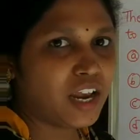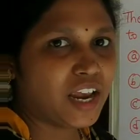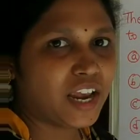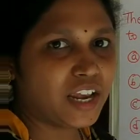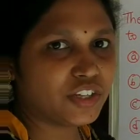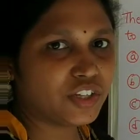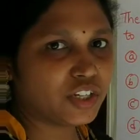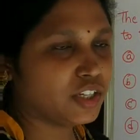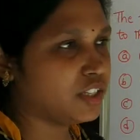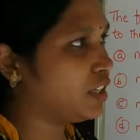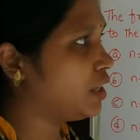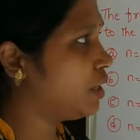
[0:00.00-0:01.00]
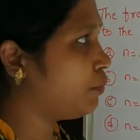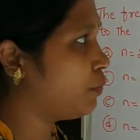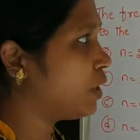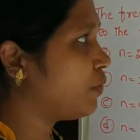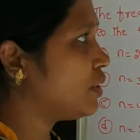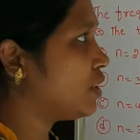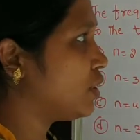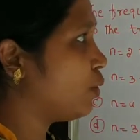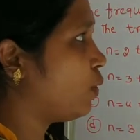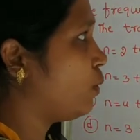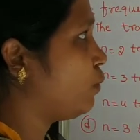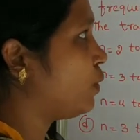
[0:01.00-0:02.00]
He, frequency
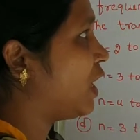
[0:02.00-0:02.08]
of a